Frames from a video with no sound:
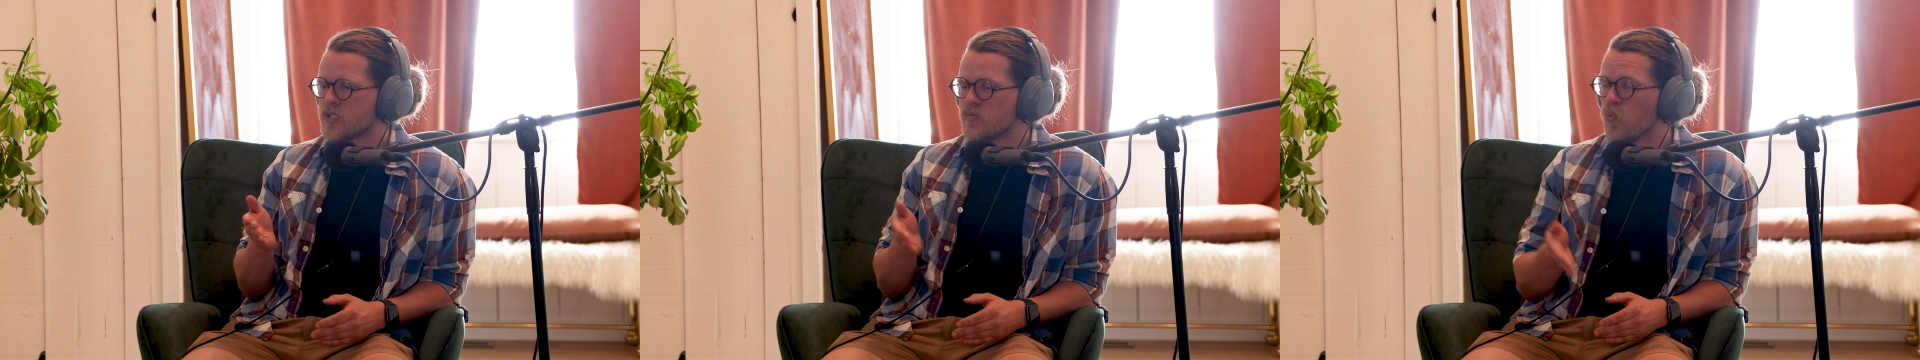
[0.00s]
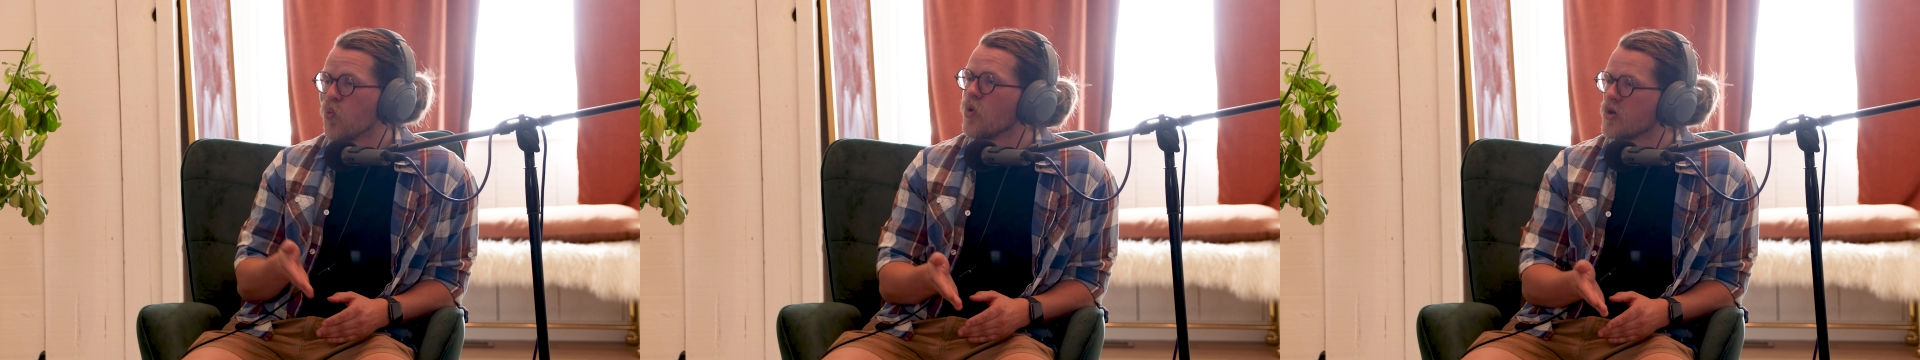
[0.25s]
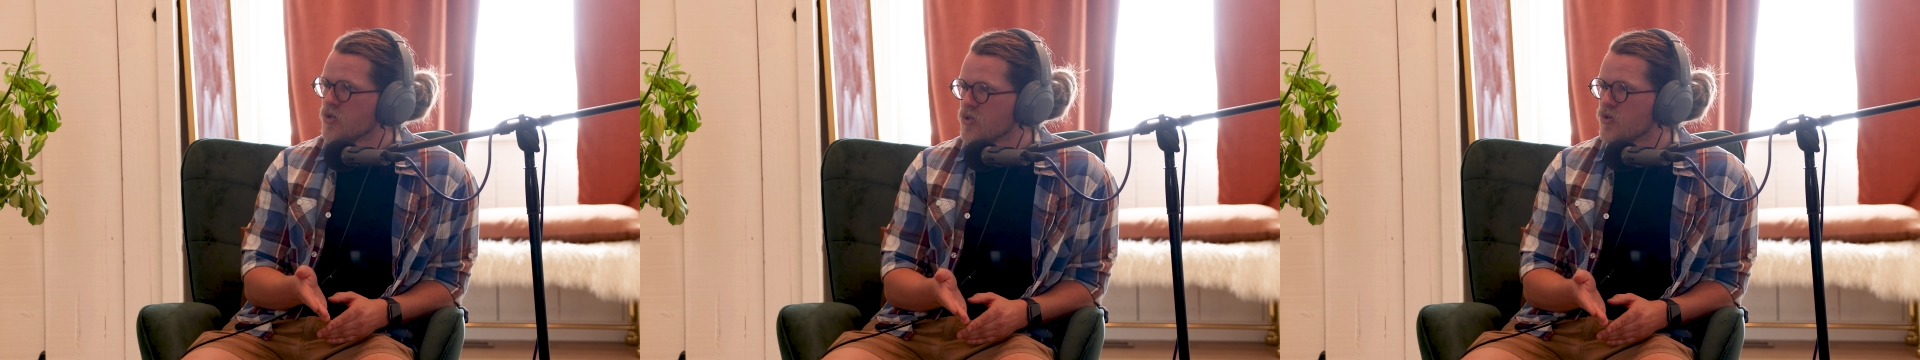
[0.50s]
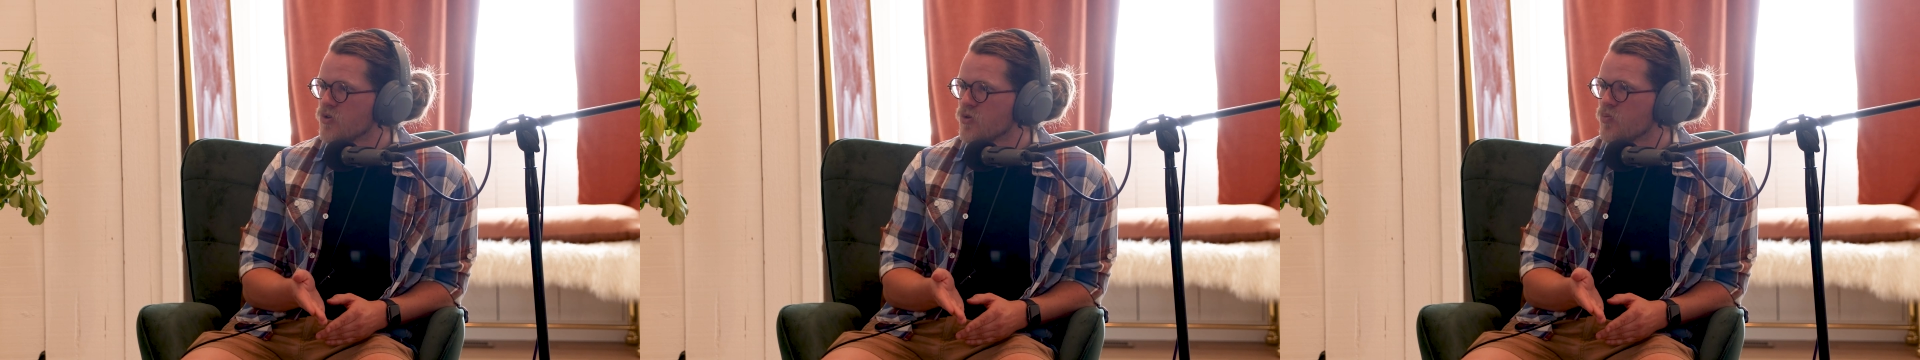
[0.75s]

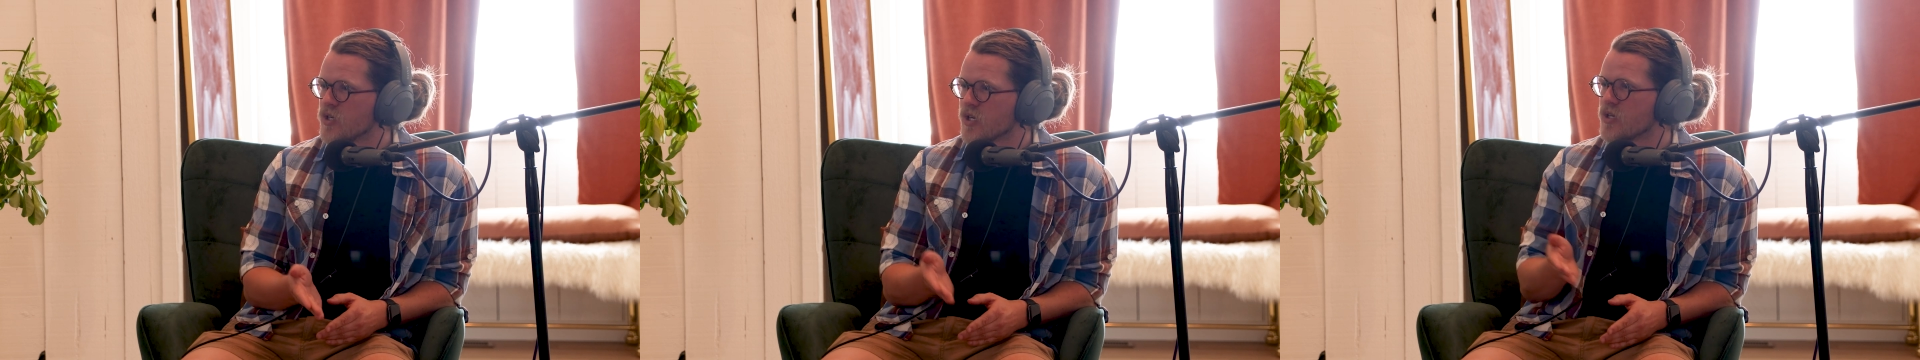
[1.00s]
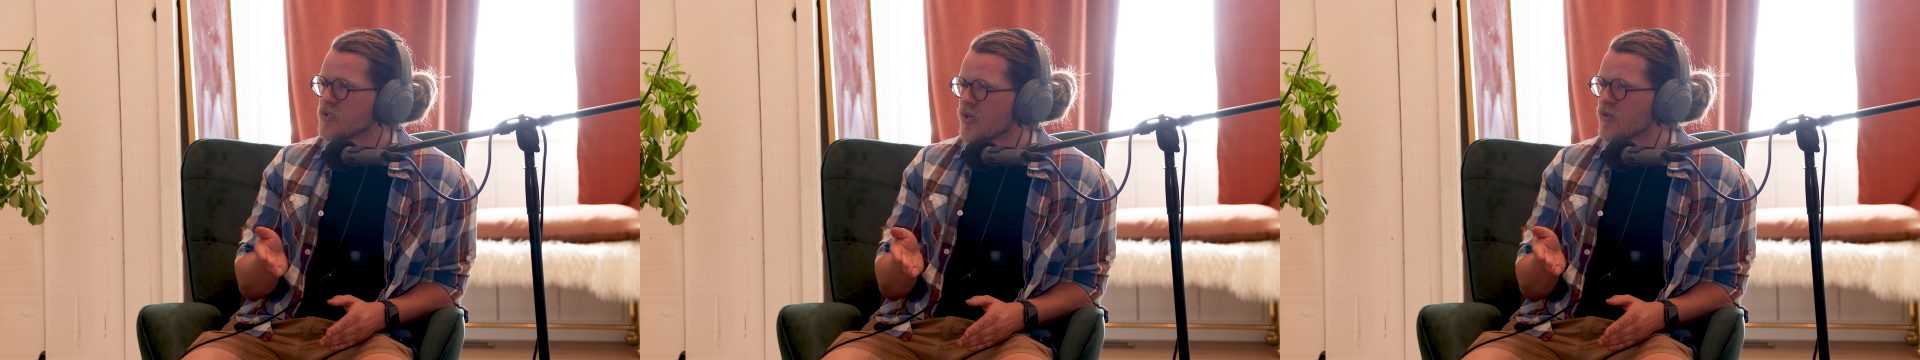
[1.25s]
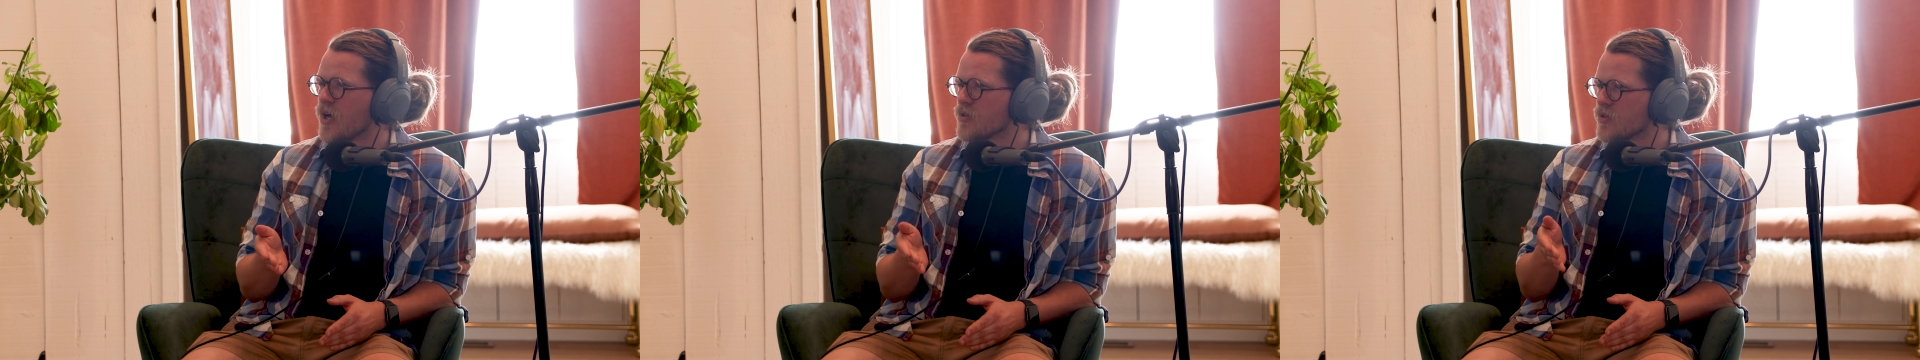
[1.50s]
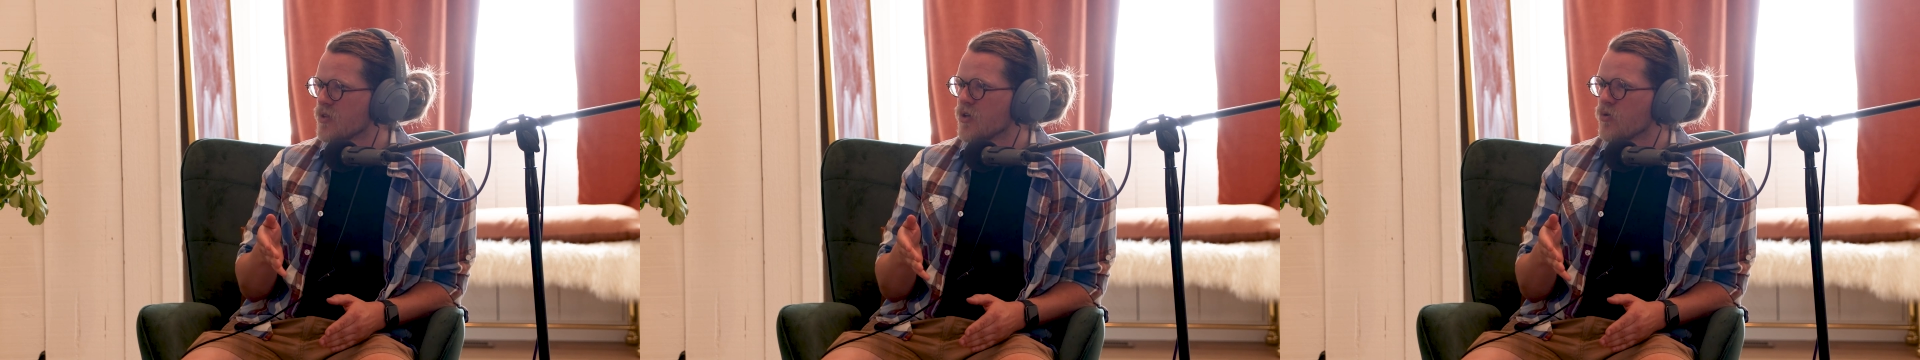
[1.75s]
wouldn't do because I thought
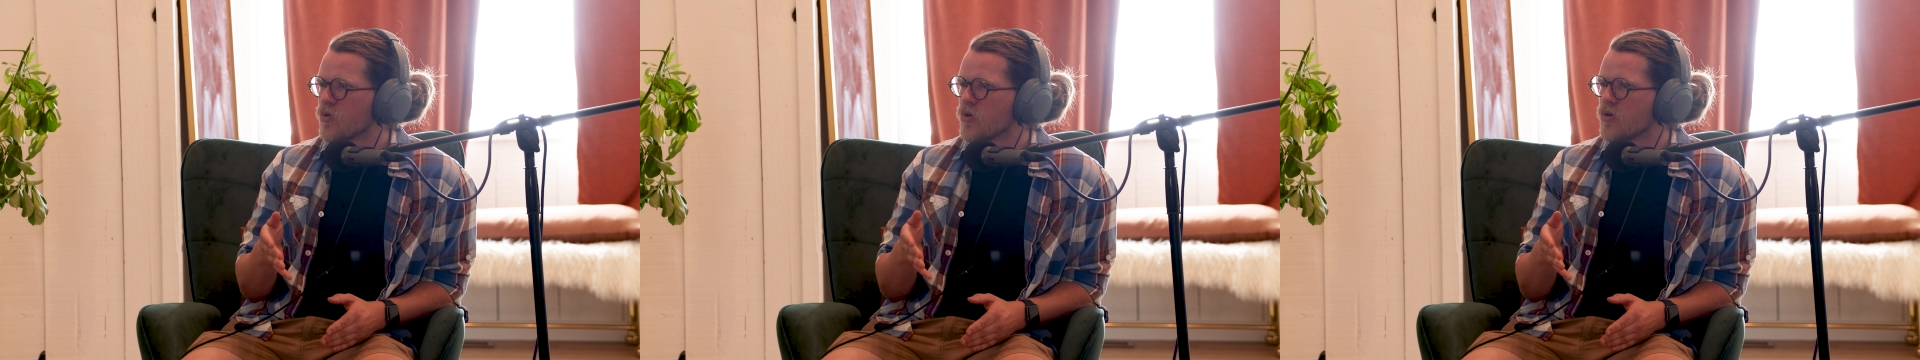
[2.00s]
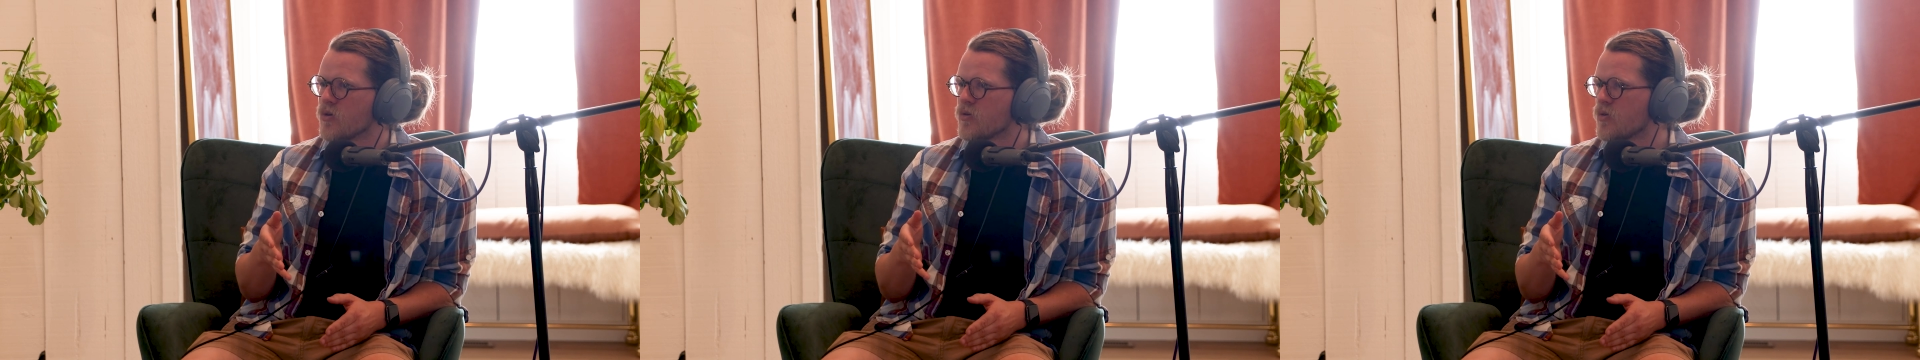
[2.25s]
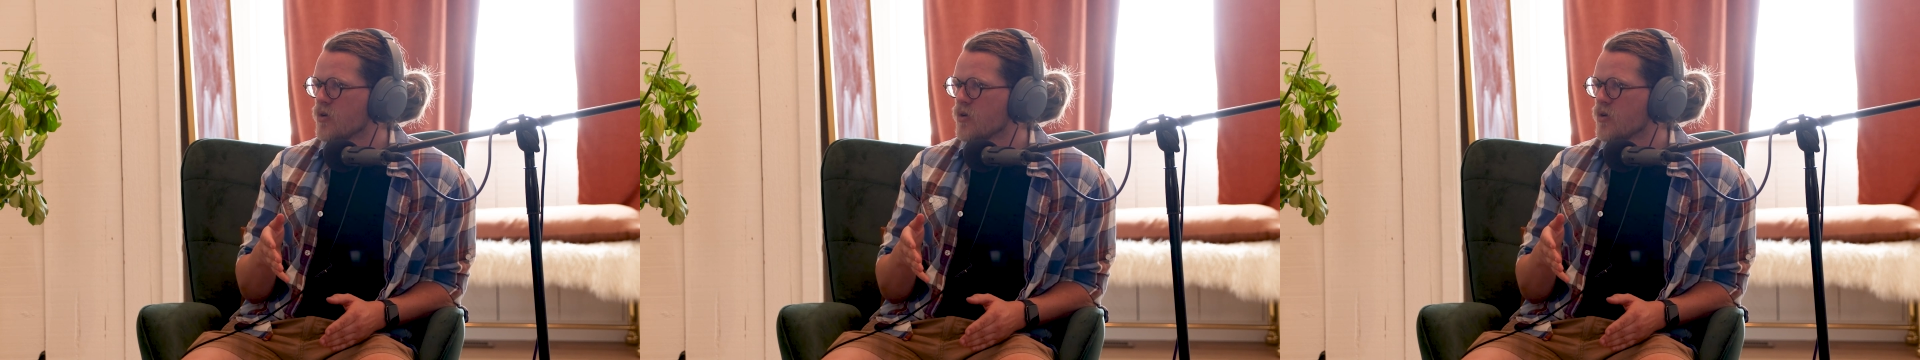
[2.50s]
that they were